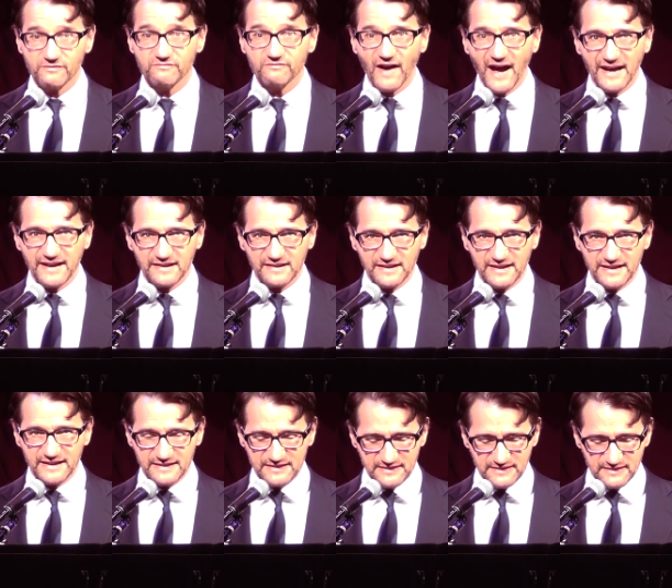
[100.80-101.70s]

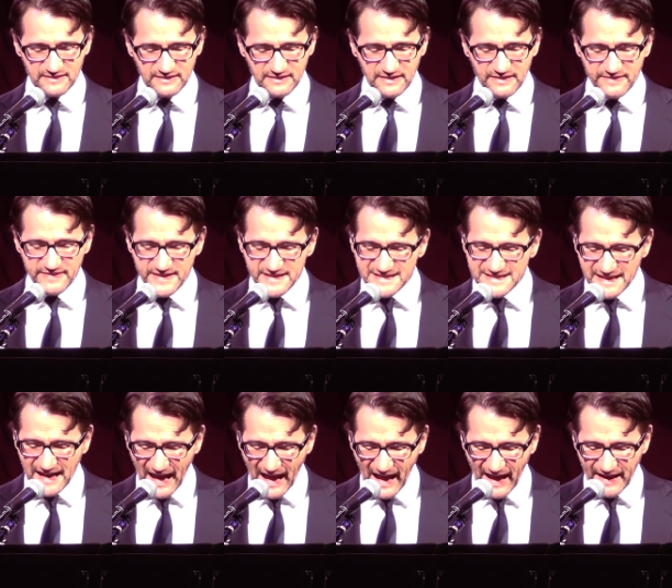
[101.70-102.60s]
Finally, this
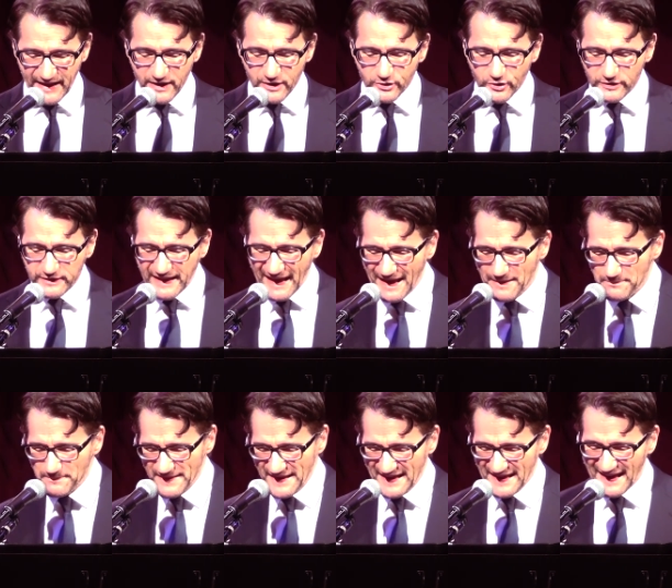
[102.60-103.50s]
guy could
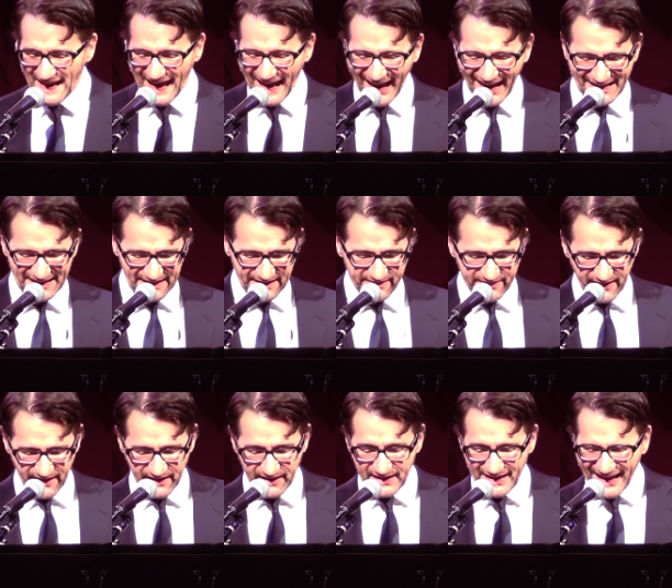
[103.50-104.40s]
get me
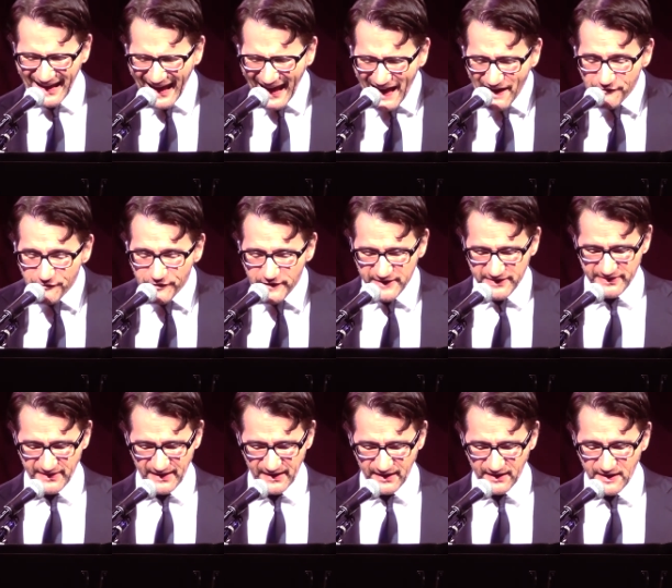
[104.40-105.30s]
anything.
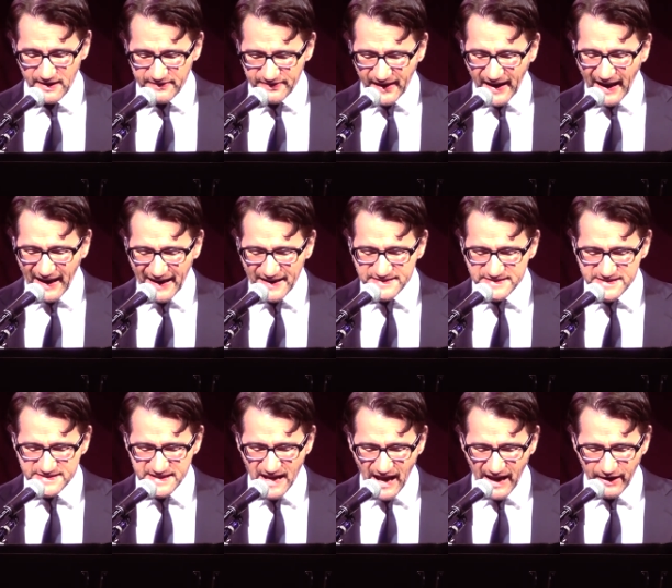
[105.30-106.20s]
Everything that I had
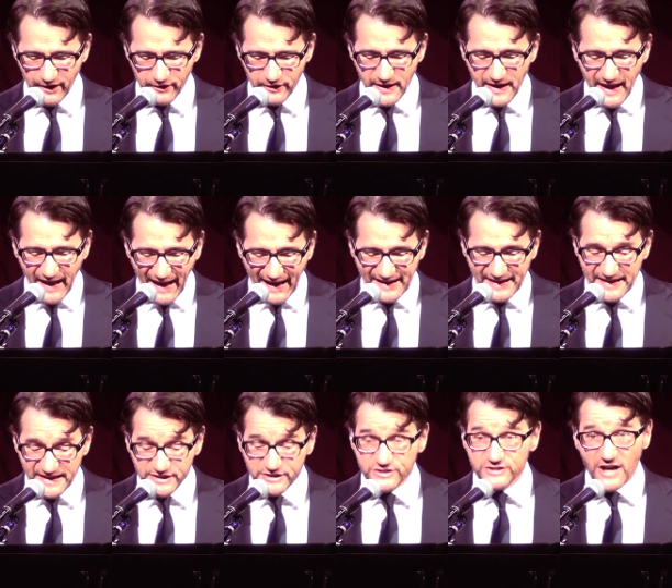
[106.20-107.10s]
desired, and
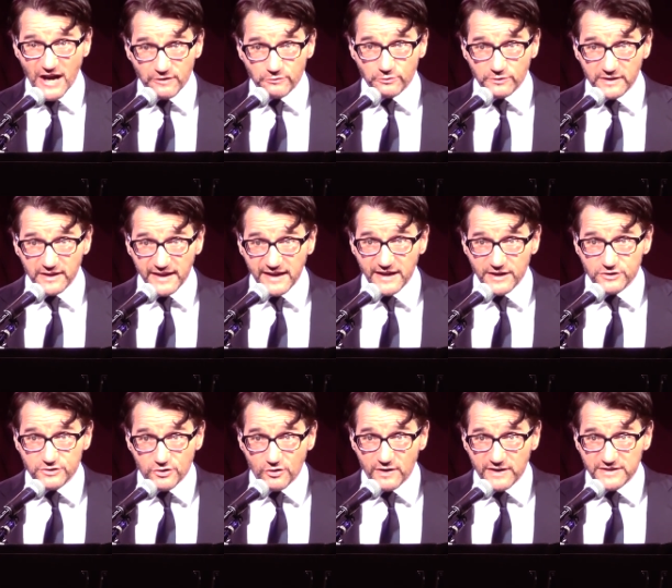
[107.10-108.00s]
he genuinely
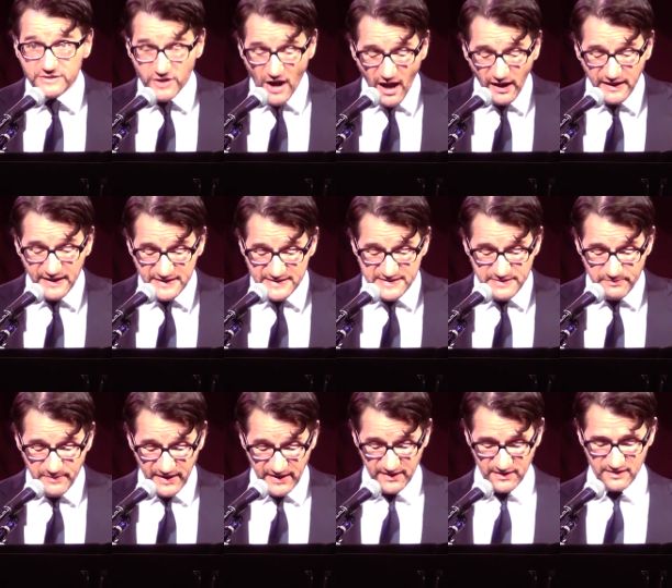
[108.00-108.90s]
enjoyed talking to
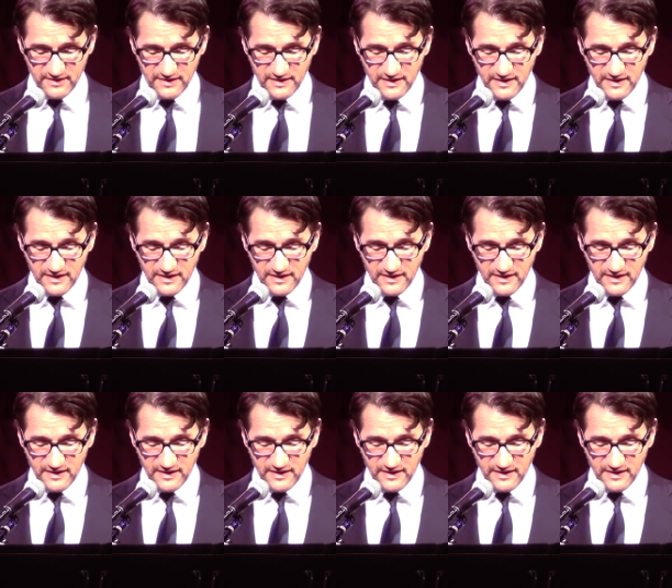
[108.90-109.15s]
me.